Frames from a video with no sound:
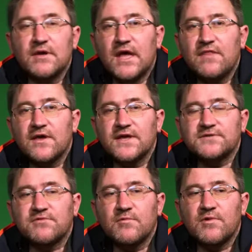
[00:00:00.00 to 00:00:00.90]
In the
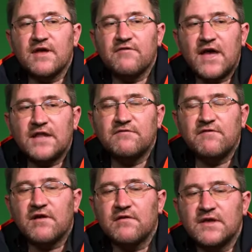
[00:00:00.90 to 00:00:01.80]
history, we have had
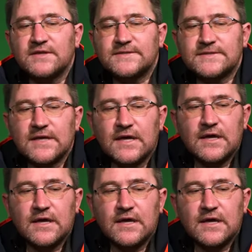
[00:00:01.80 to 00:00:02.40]
various